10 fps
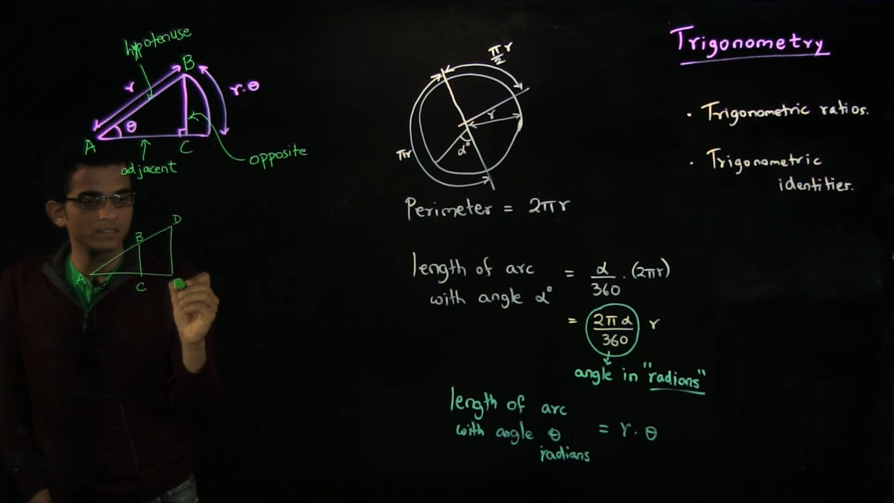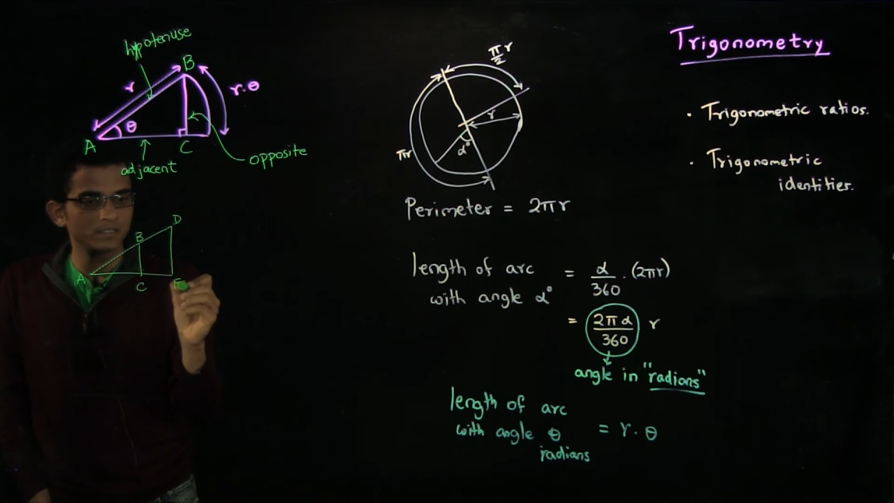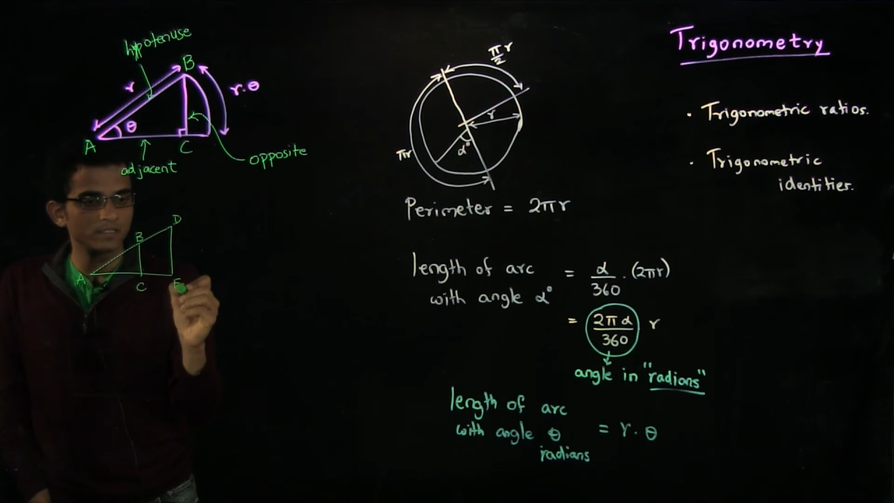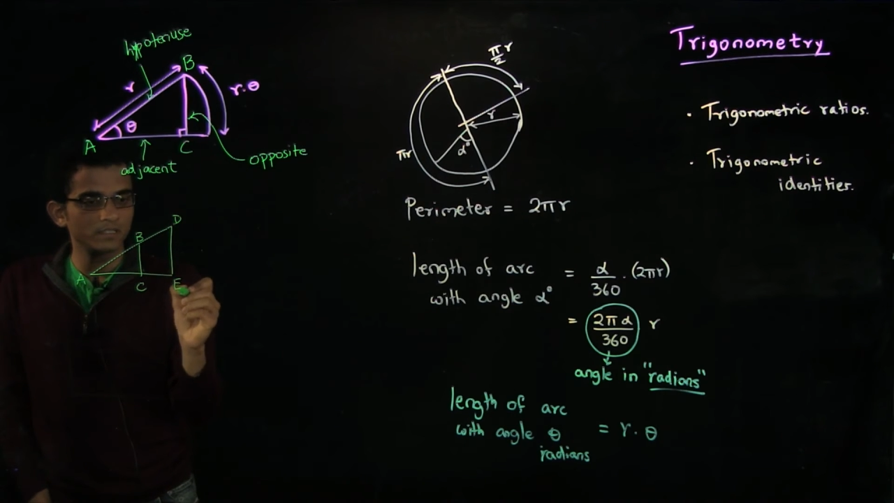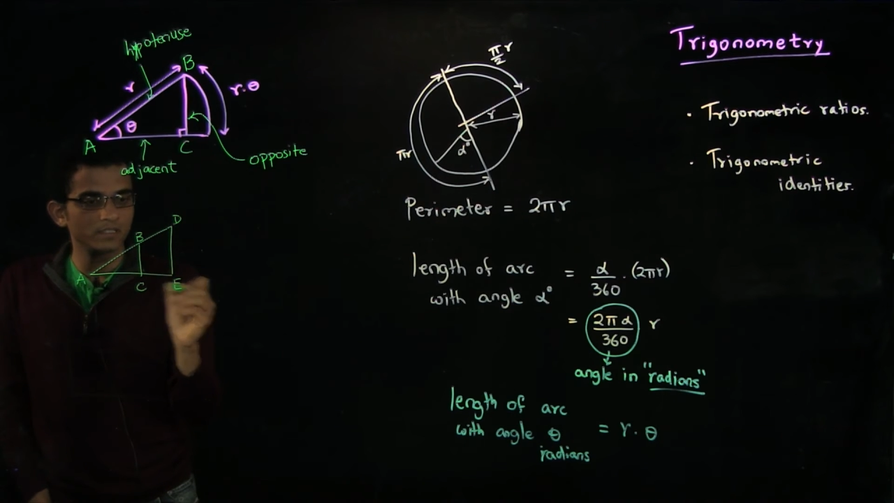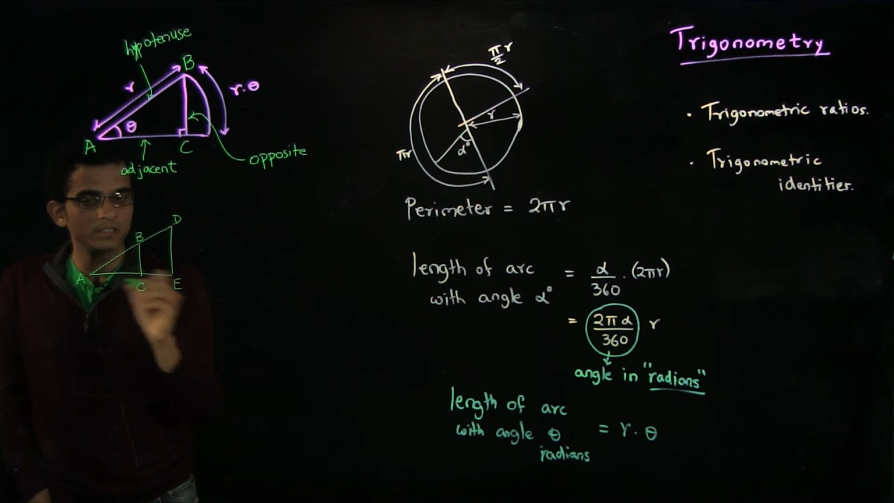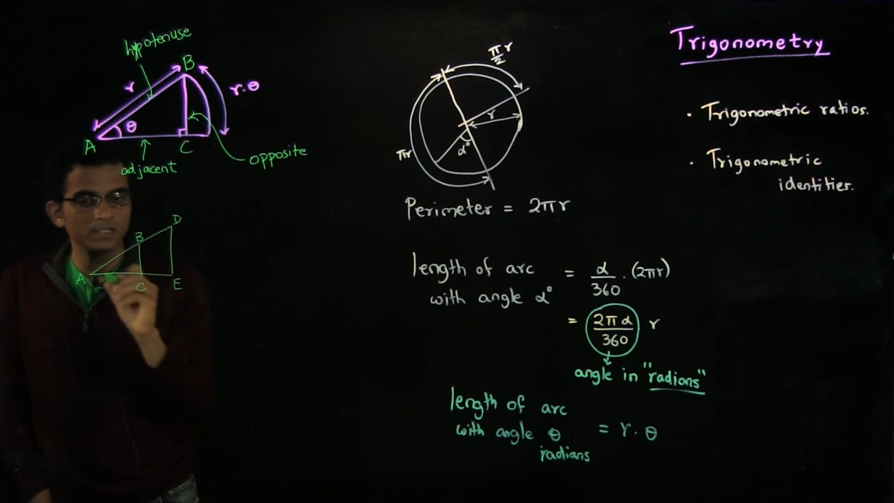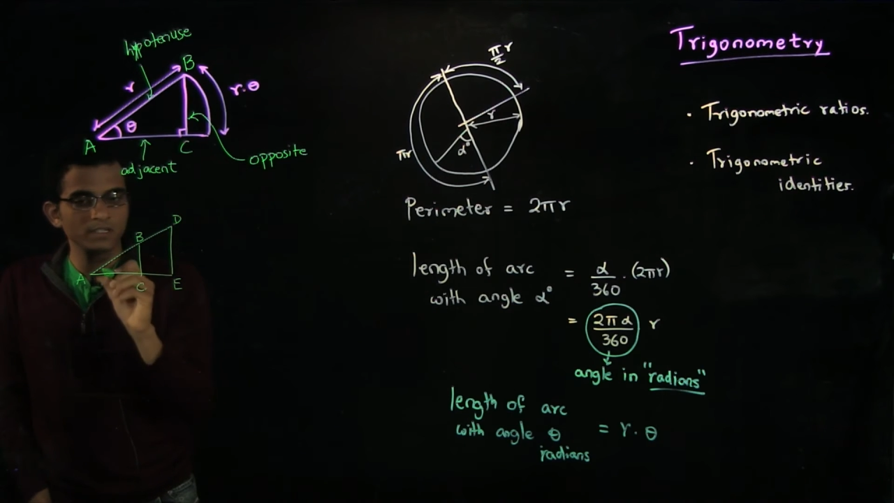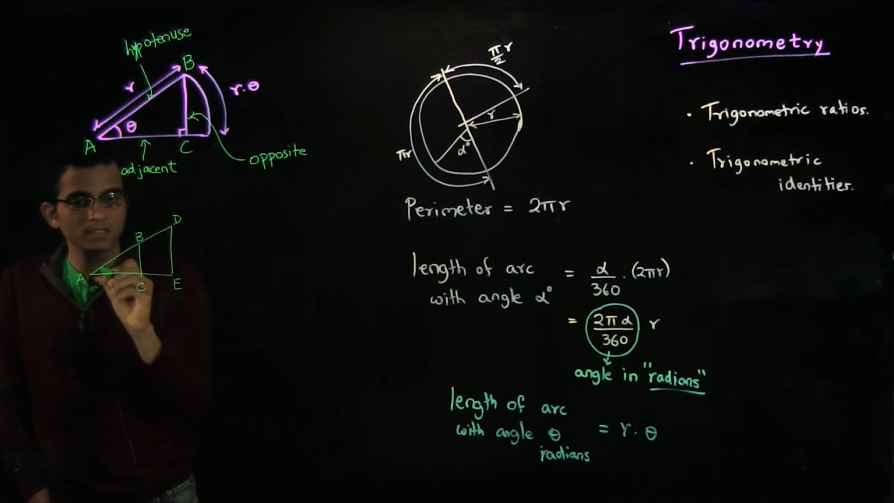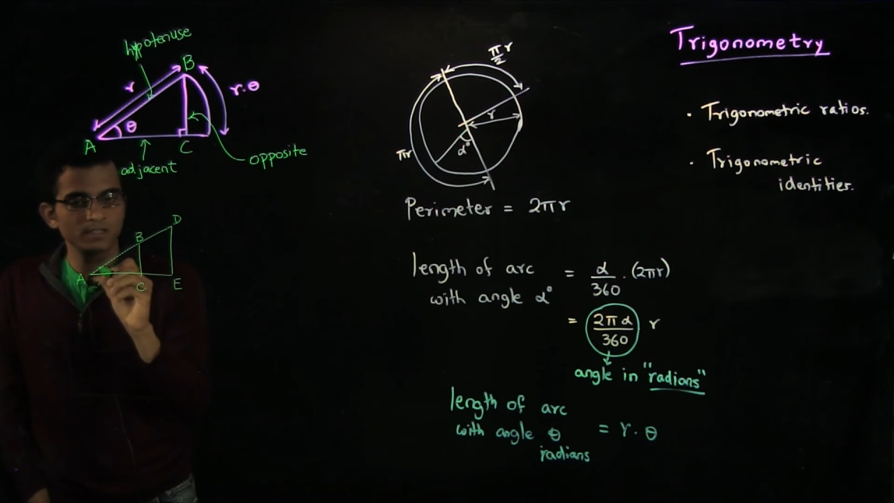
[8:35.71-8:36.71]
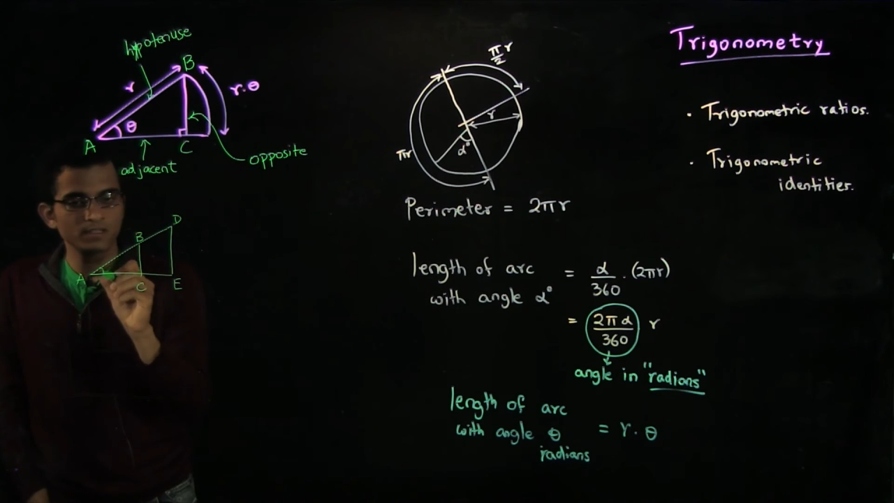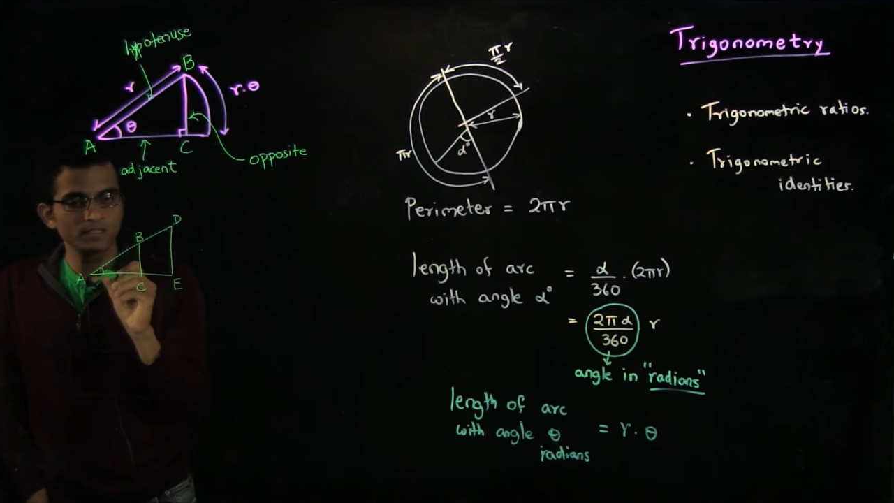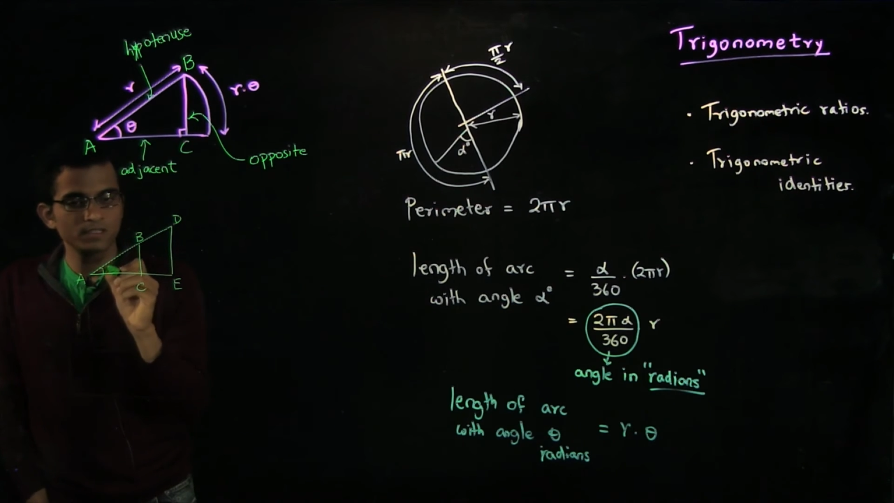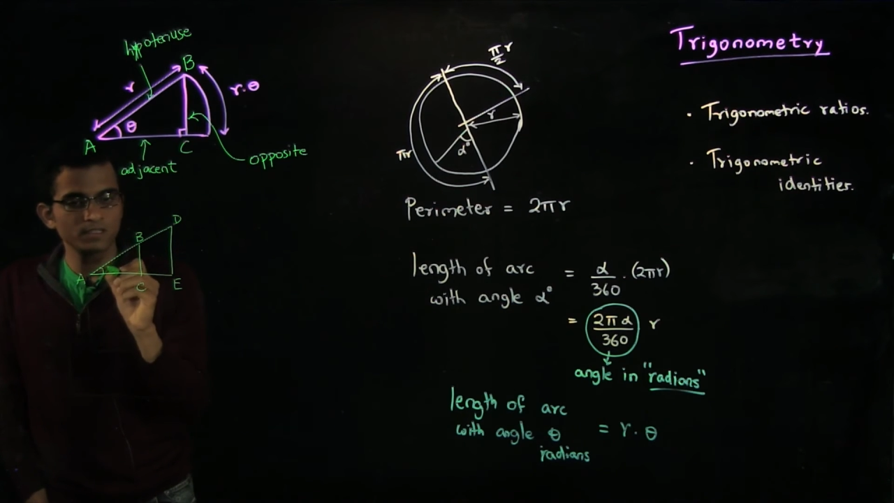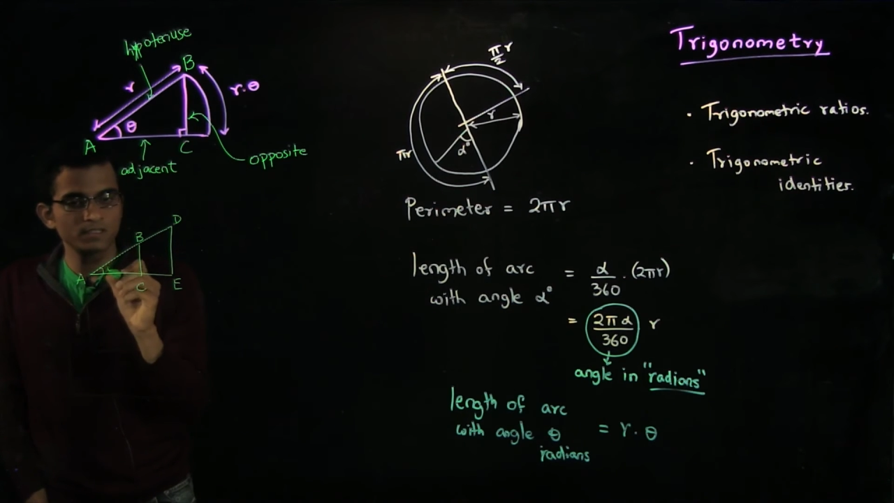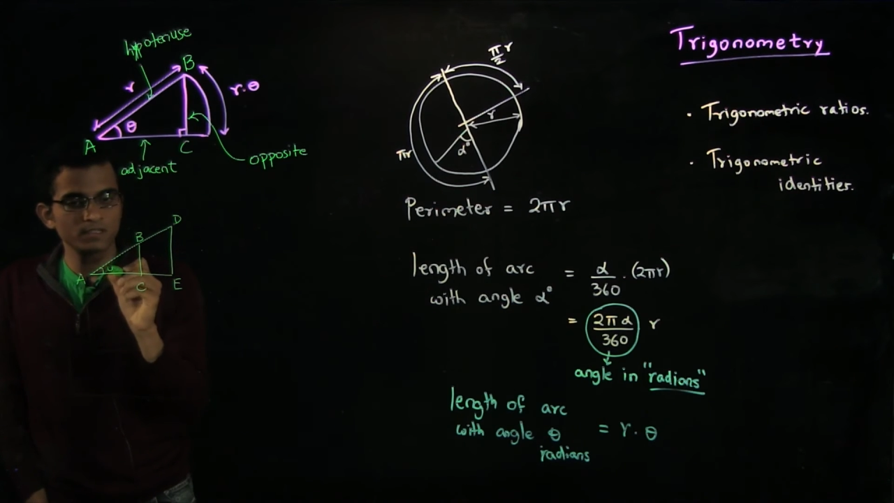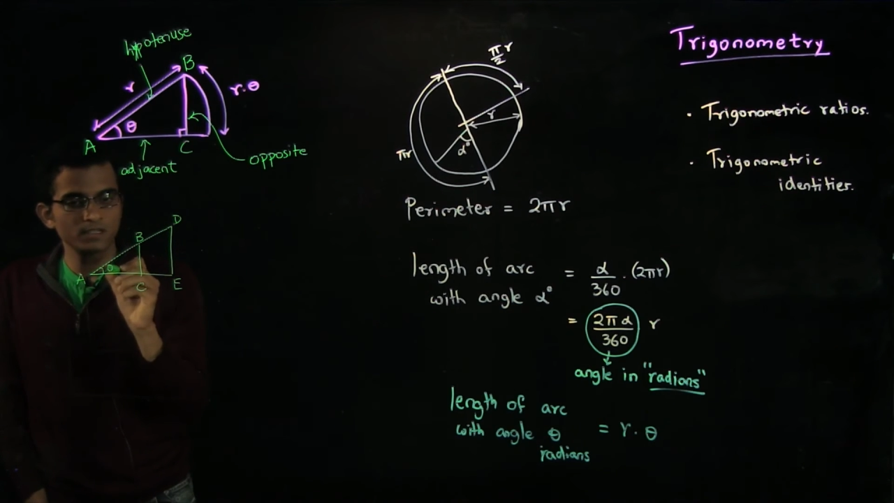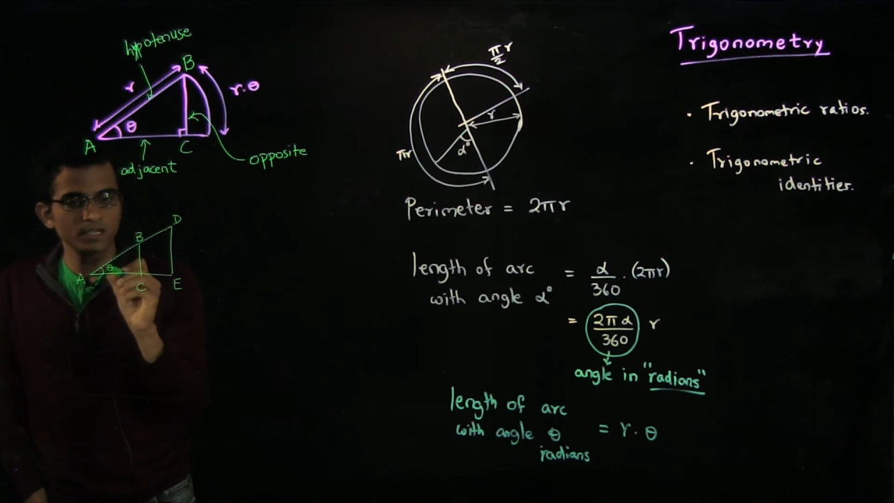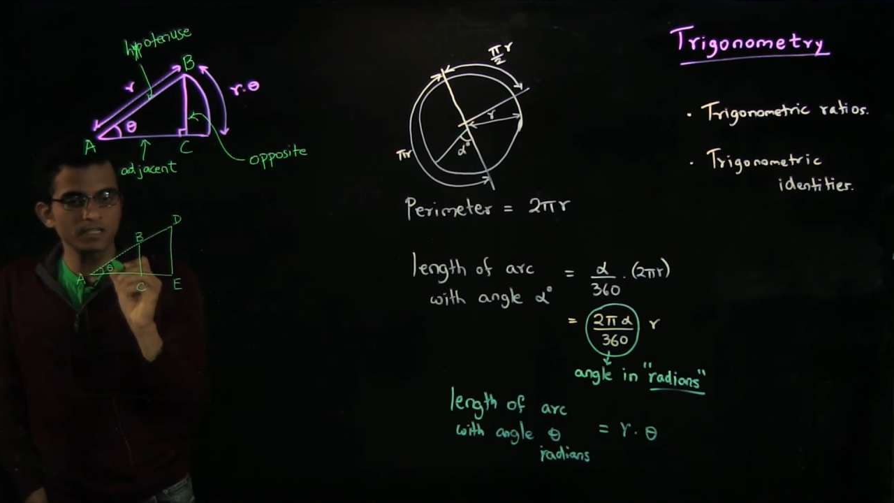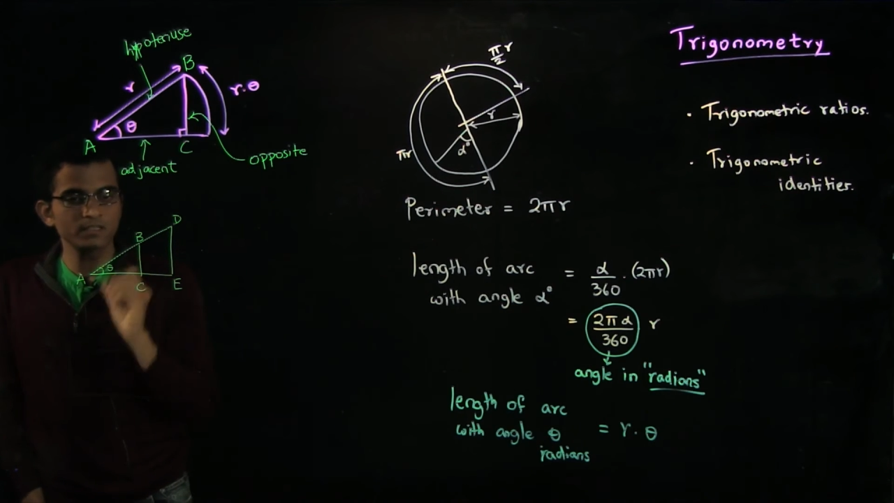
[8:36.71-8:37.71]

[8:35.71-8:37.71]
and E, and this is our